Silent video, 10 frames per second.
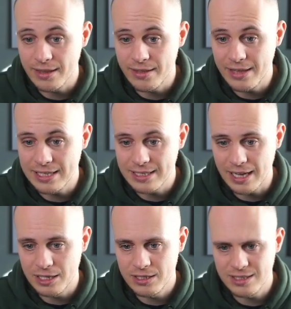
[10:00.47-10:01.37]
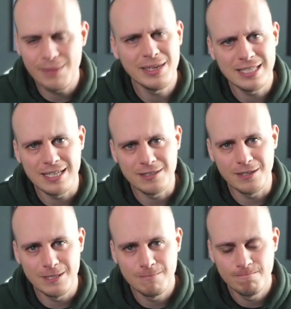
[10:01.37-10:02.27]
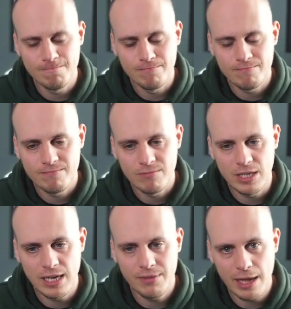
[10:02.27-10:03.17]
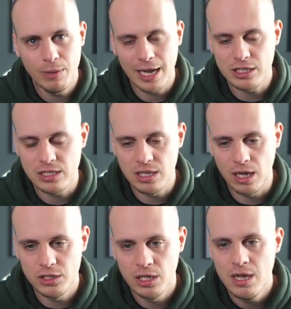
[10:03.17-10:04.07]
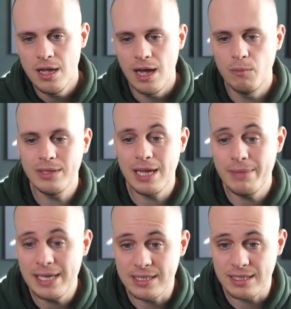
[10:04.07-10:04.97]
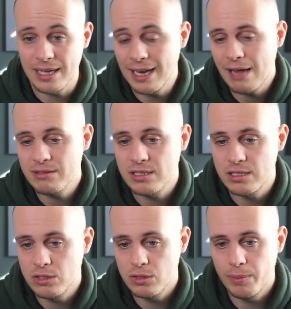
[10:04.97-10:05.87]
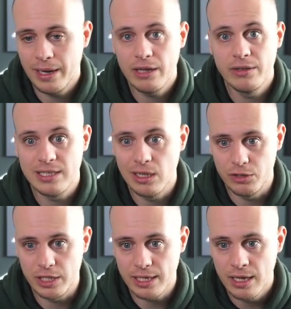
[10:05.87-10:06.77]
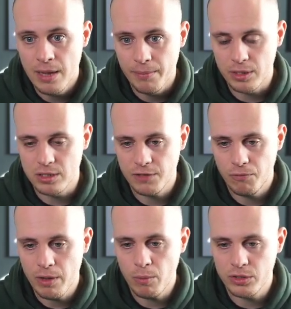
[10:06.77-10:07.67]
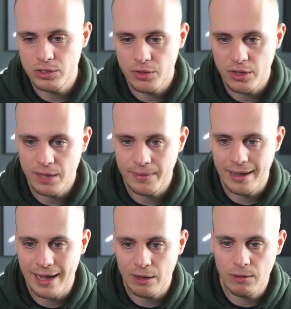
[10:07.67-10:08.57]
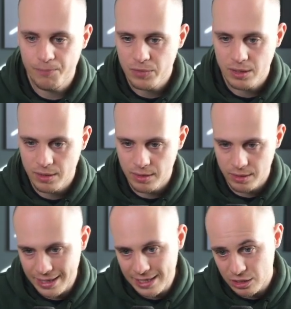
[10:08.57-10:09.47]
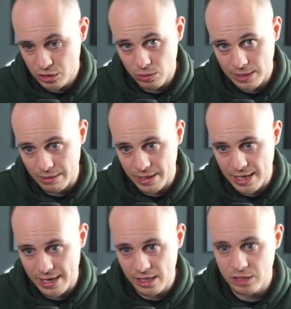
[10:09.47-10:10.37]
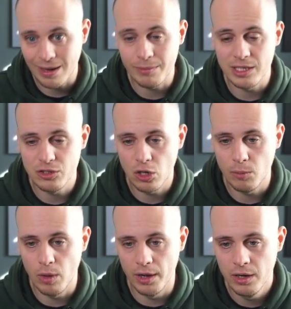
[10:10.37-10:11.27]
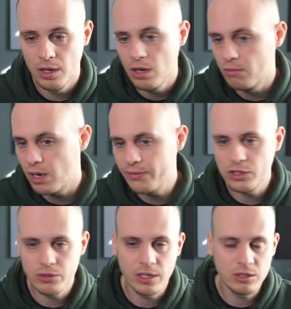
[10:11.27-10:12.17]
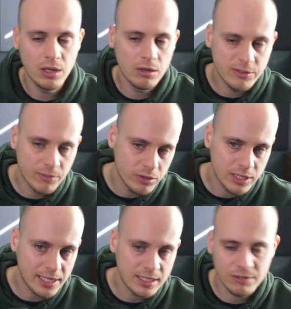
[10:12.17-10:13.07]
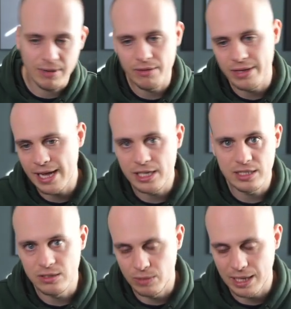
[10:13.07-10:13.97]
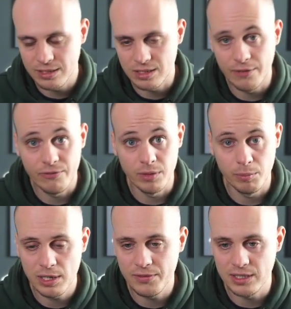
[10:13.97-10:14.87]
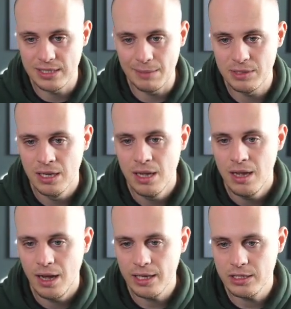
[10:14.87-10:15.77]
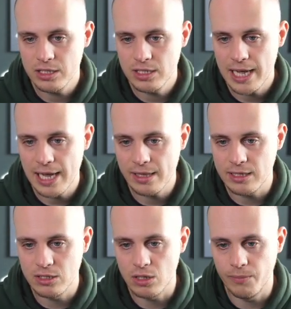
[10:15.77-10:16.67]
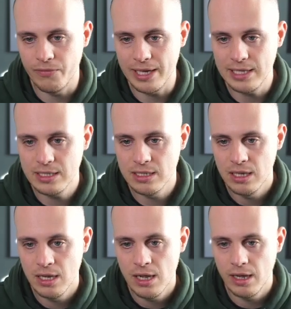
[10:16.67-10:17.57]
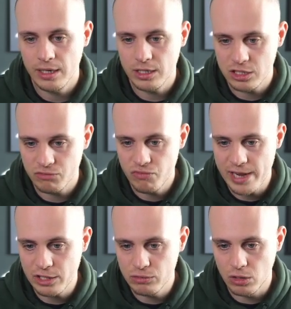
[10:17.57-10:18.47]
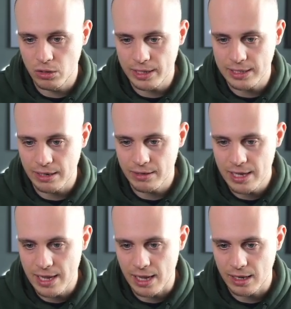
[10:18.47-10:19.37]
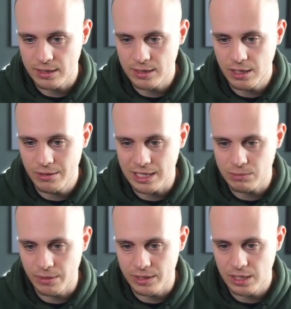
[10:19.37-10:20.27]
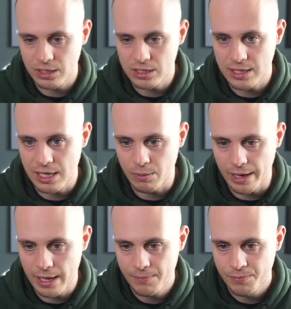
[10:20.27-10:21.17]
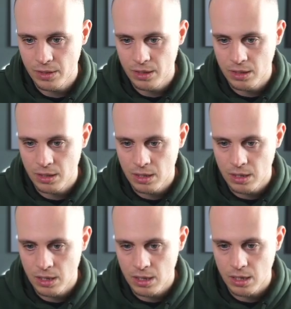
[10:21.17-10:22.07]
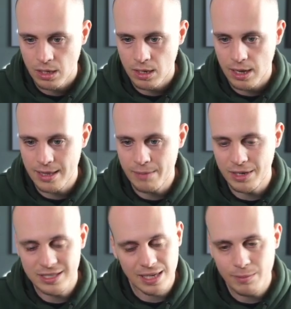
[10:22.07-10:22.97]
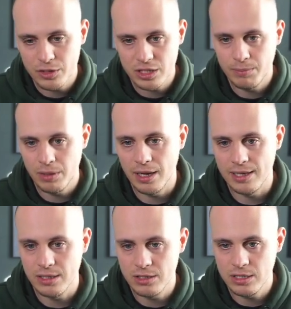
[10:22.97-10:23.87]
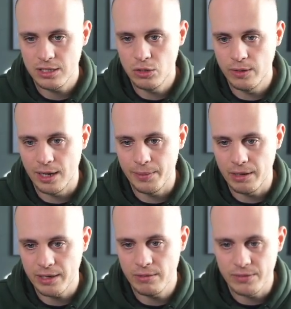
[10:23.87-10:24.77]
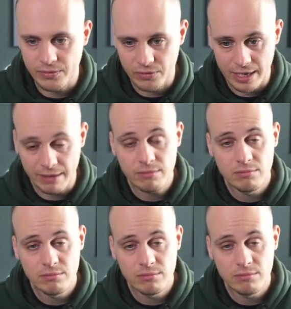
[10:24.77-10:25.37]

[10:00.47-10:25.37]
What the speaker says: this edge. Does that make sense, guys? Yeah, they will actually touch. And what that means is it allows us to play on this logic, because if we want to think about how these two down here interact with this top one, rather than trying to do loads of rotating around the edges and all that stuff from the previous tips, I can just take this top face and I can just redraw it down here, because I know that's where it touches anyway. And then my same logic applies. I'll just ignore it up here. I'll get rid of it for now.